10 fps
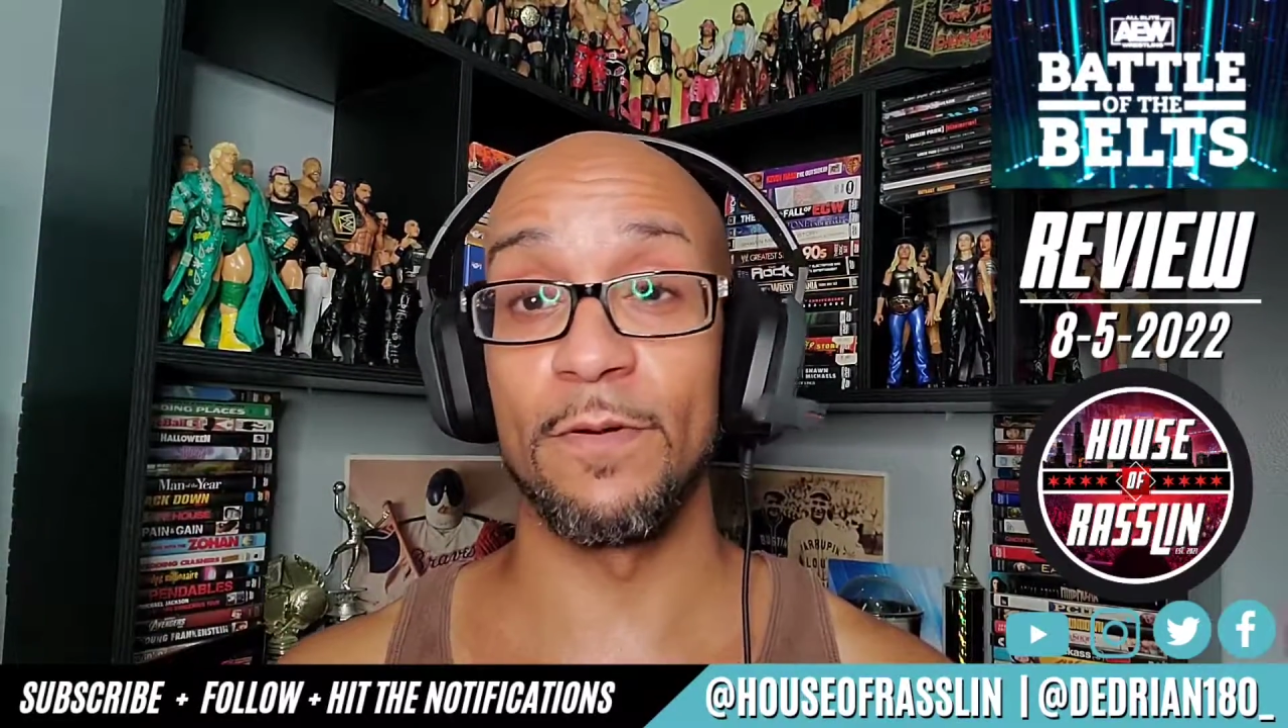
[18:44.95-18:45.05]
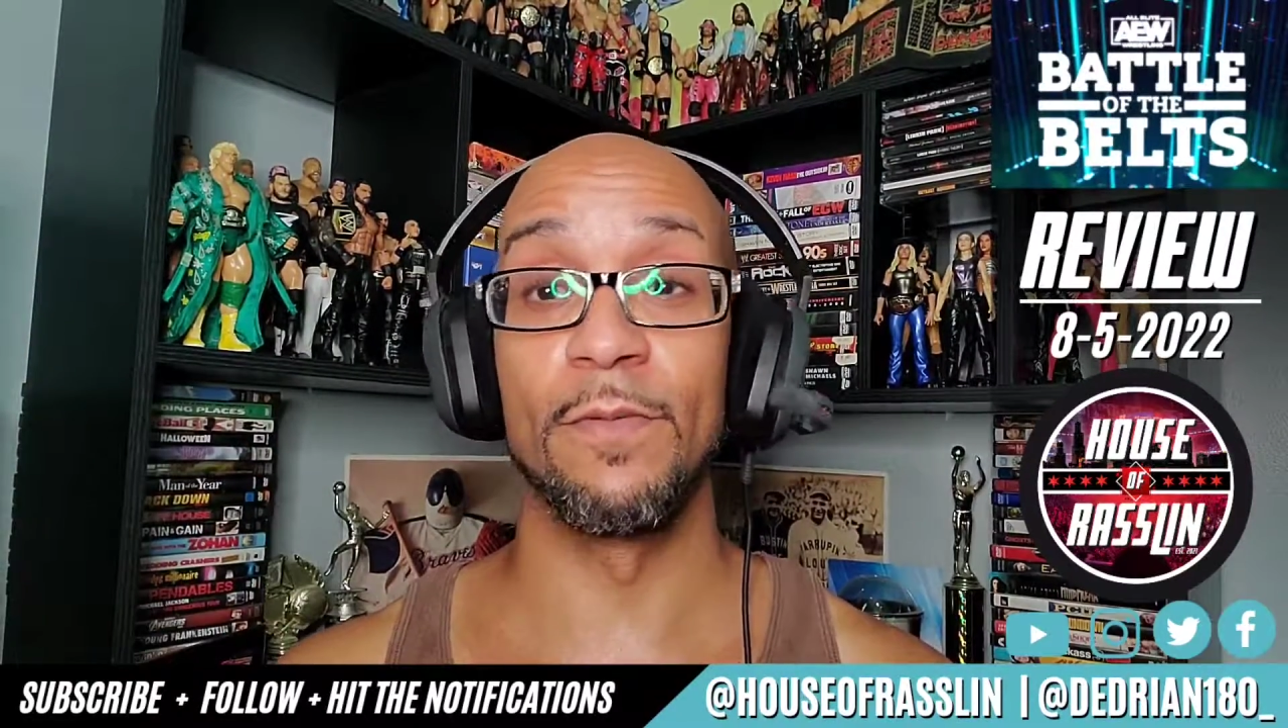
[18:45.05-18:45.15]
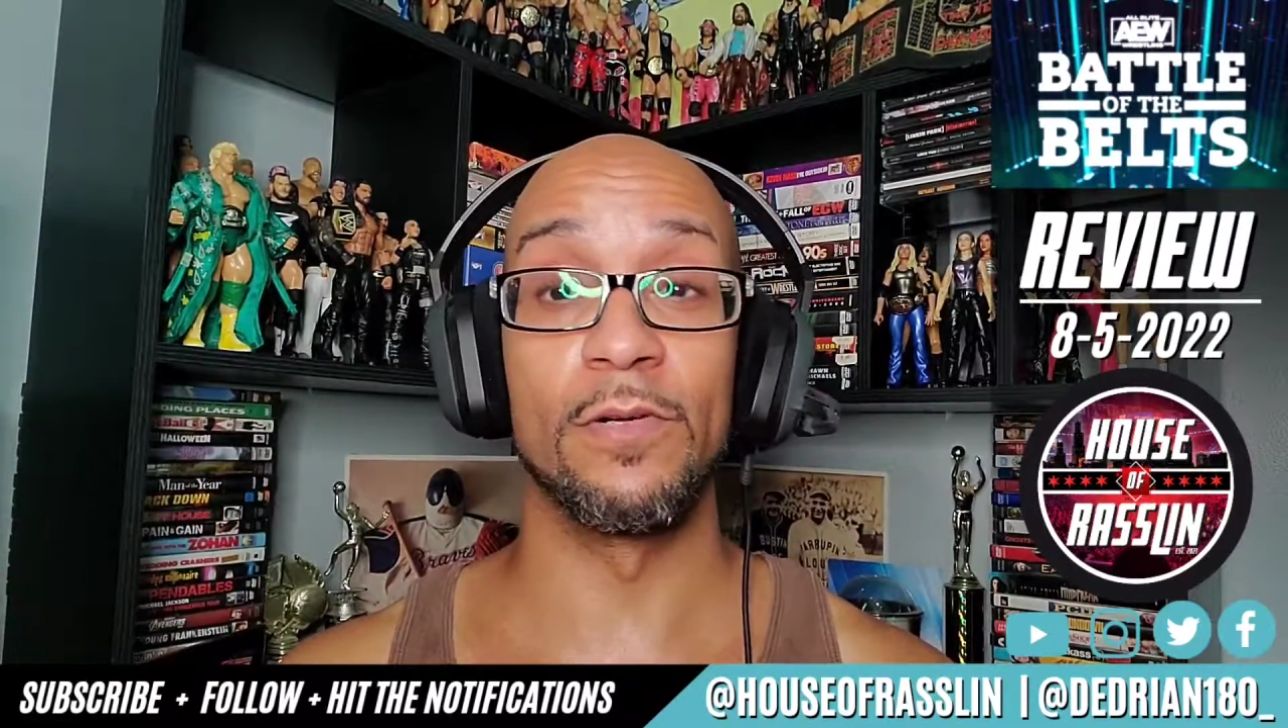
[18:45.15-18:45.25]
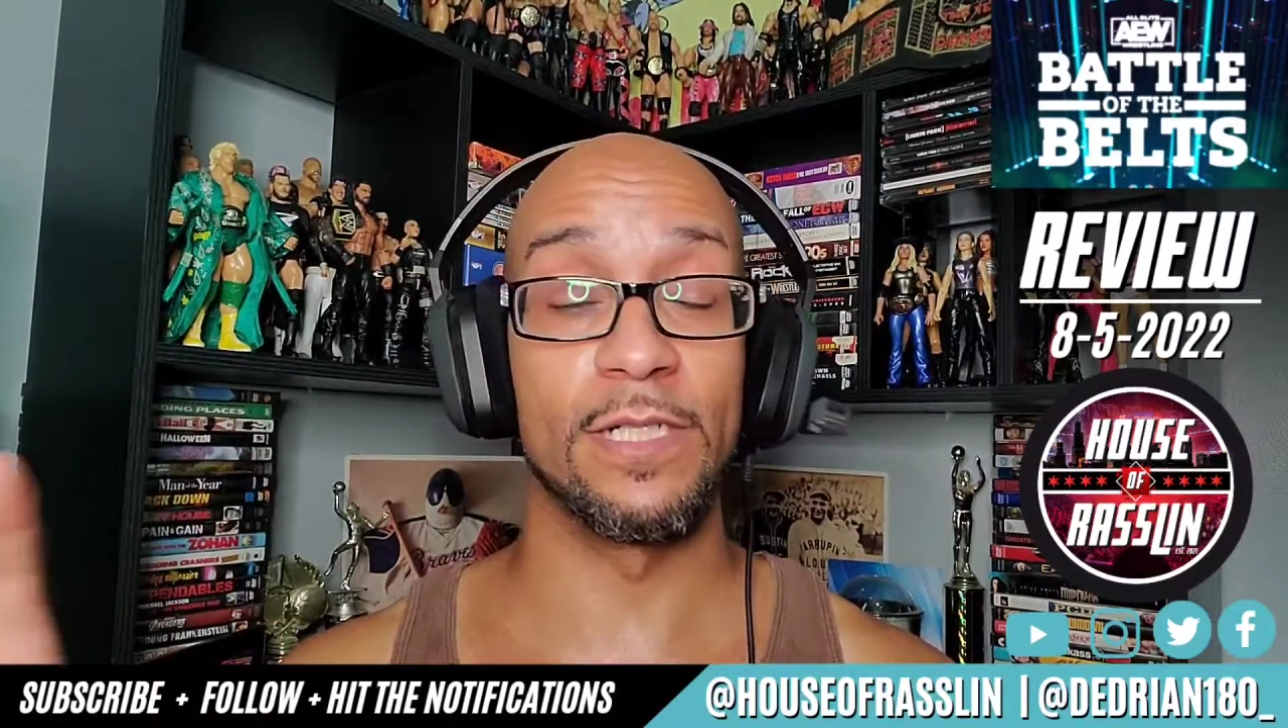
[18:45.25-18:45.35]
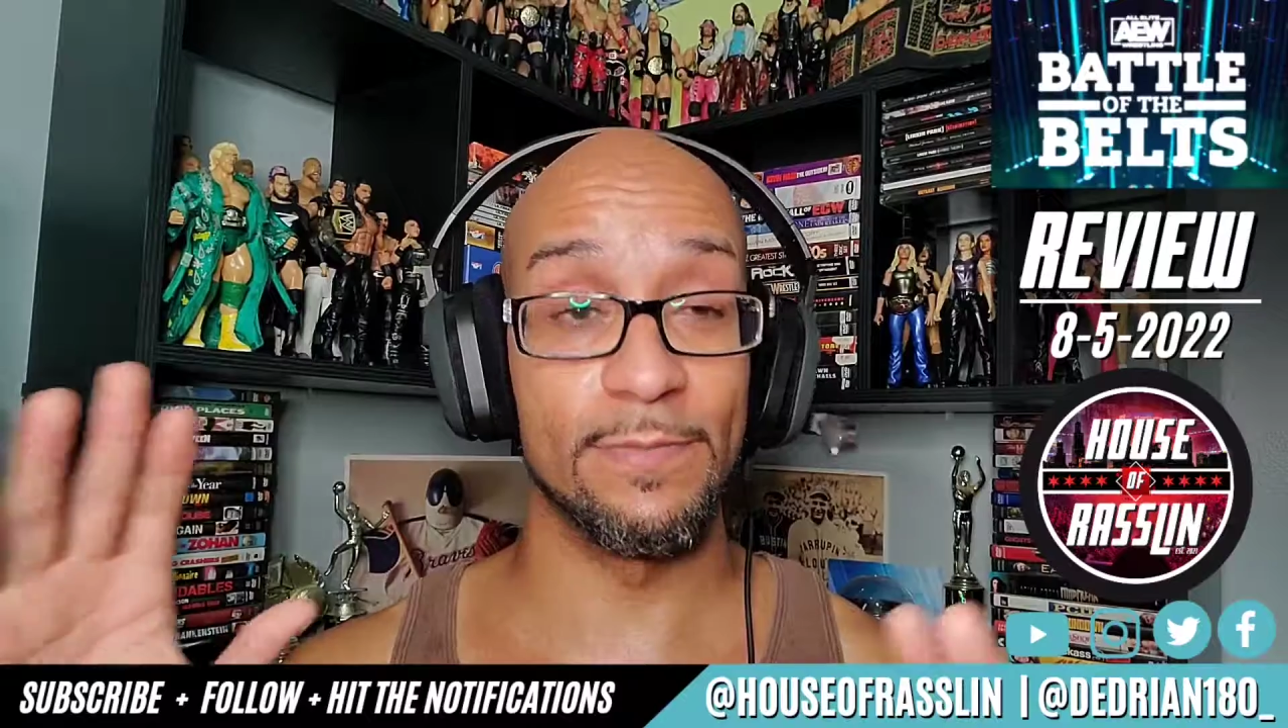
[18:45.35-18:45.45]

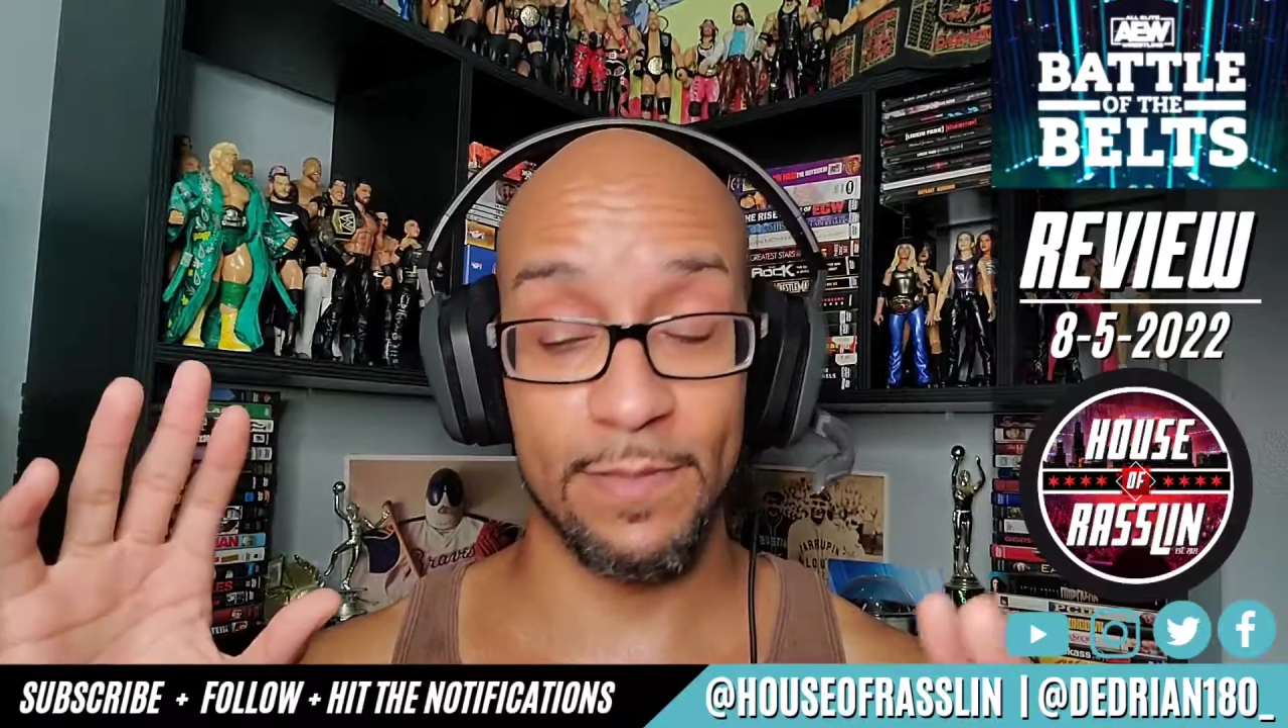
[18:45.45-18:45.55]
promotions,